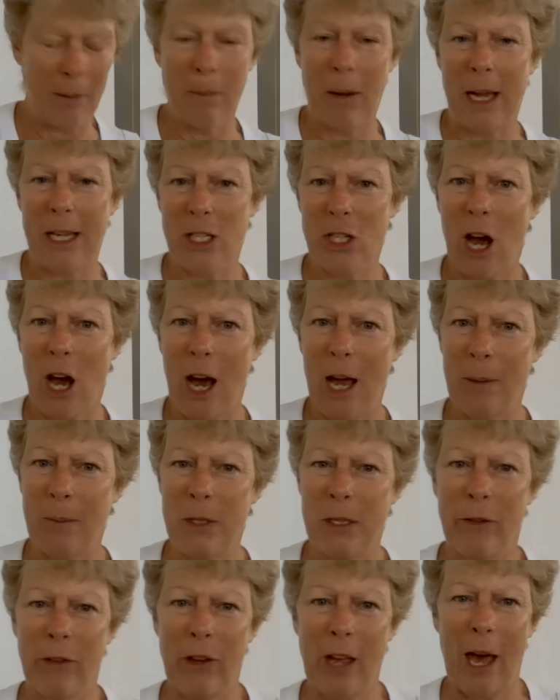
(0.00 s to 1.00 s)
In my
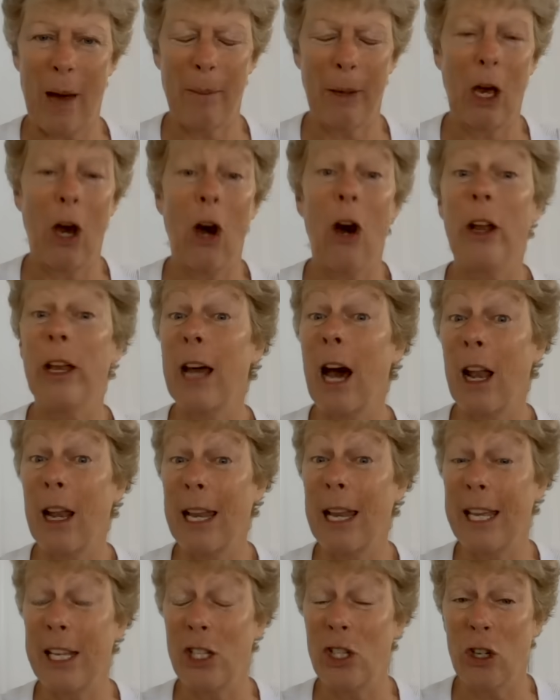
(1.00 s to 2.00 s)
times of coming on,
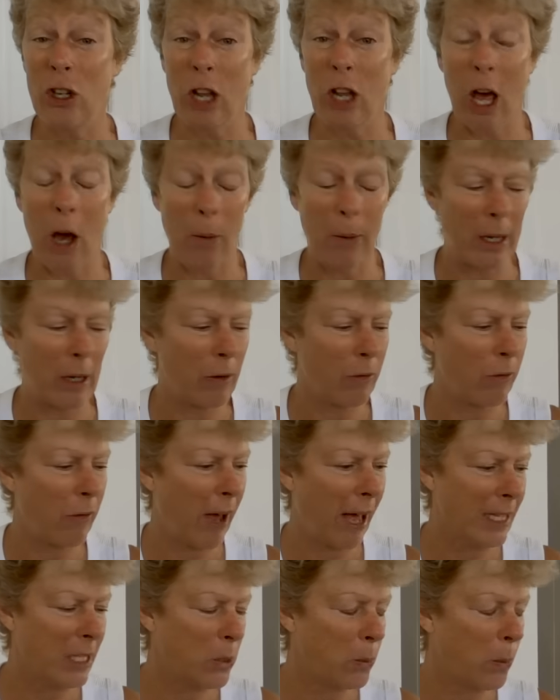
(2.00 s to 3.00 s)
I'll let you know in
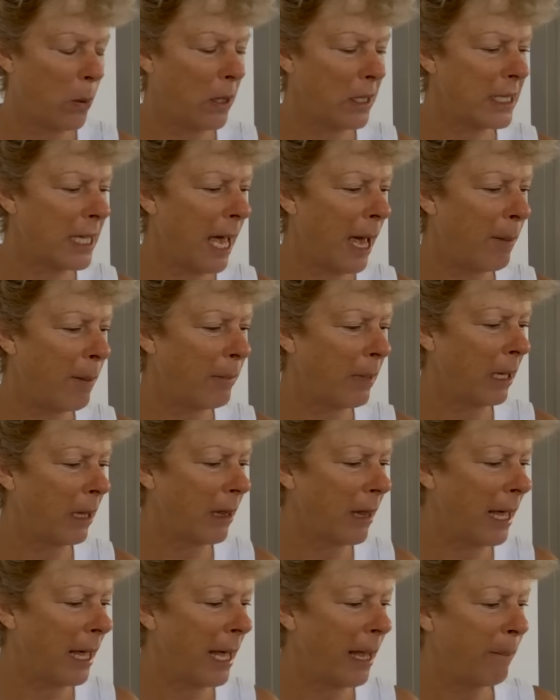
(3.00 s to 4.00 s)
advance what's
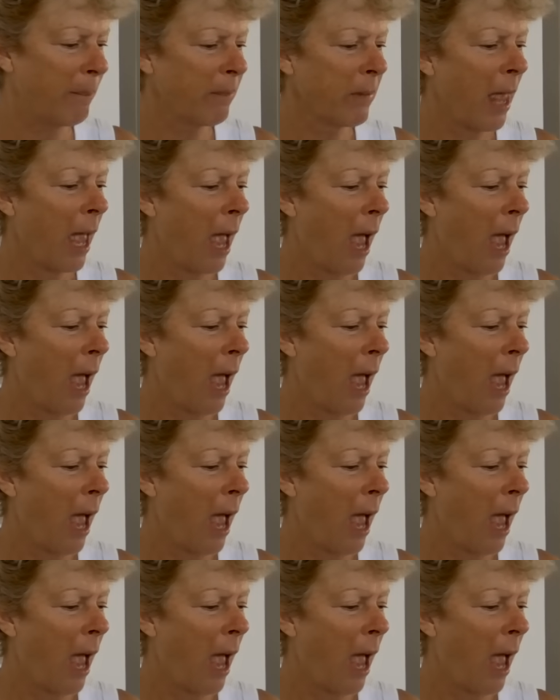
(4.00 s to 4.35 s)
happening there.